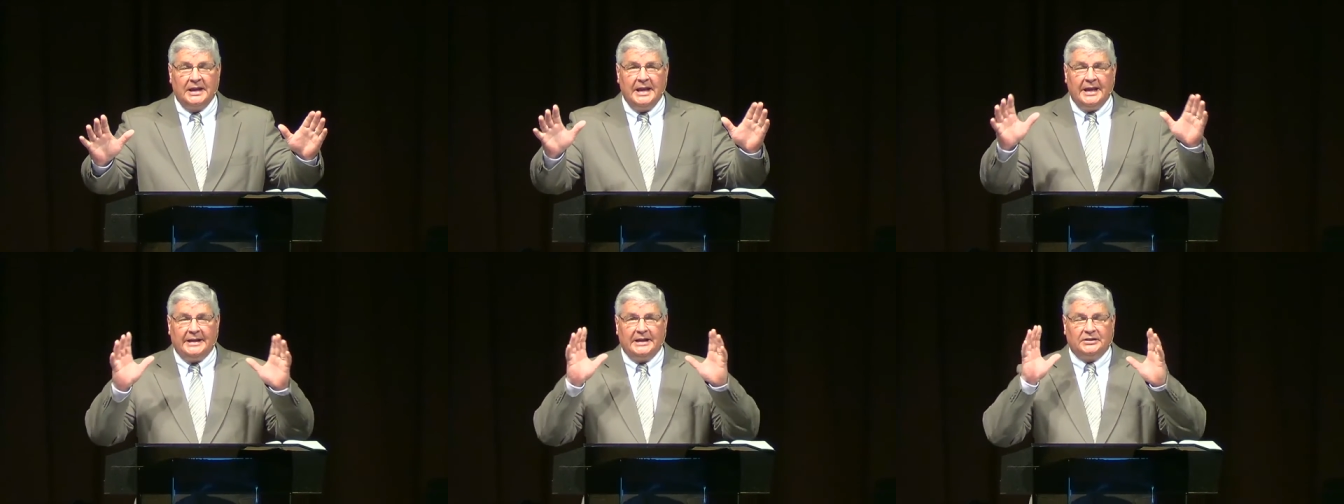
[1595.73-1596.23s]

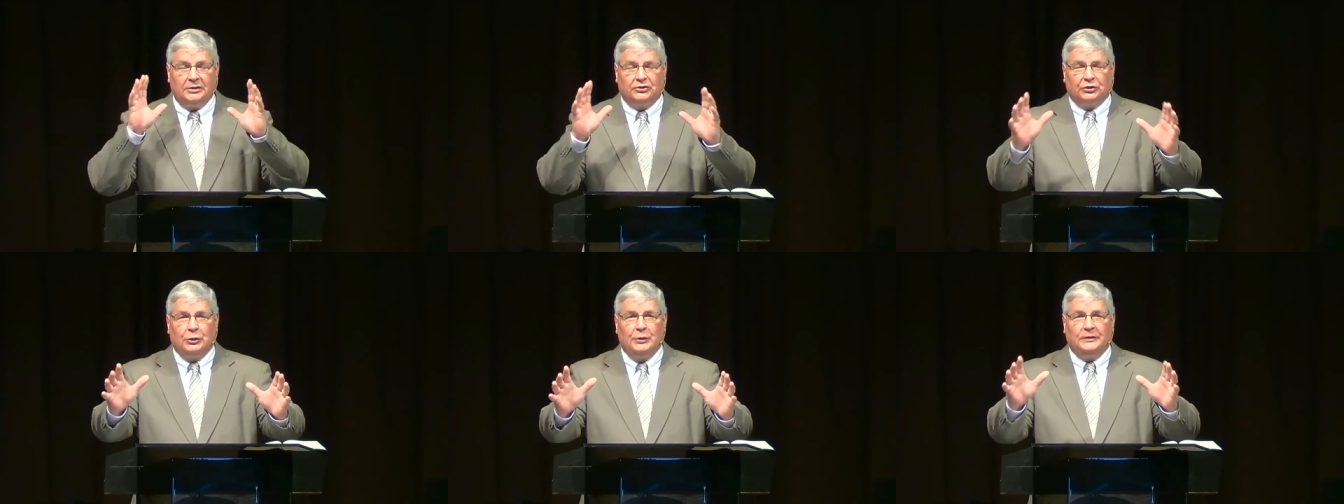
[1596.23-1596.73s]
And as the
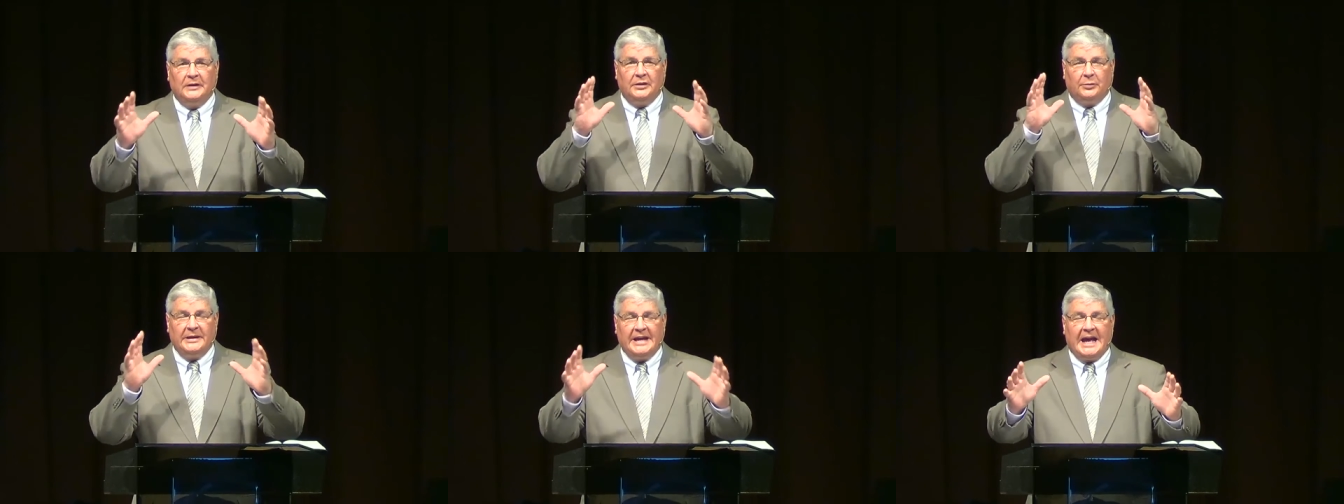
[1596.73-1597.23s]
truth and
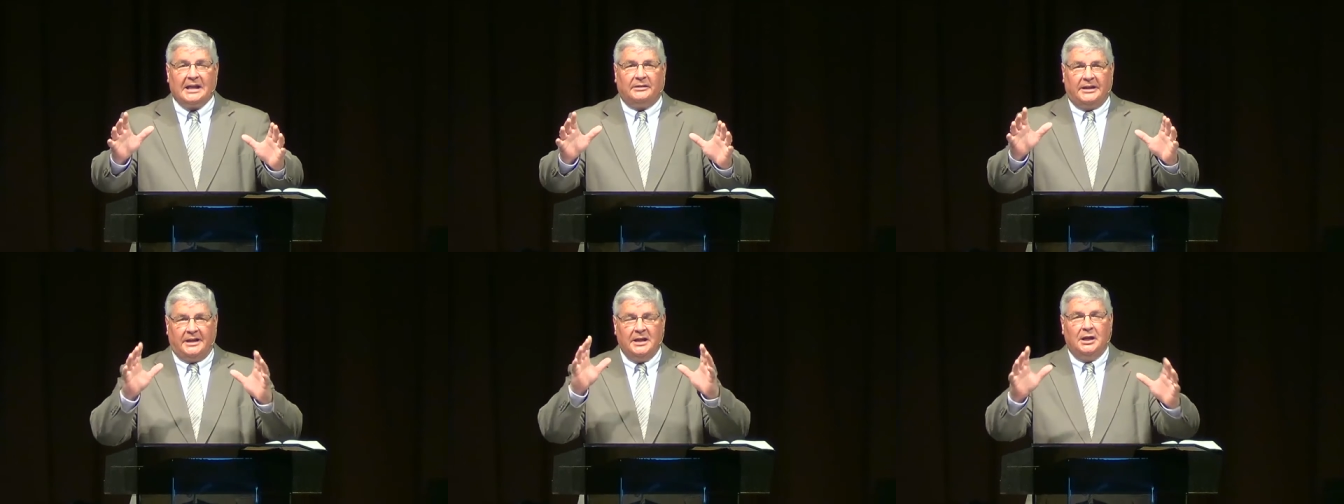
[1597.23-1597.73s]
the reality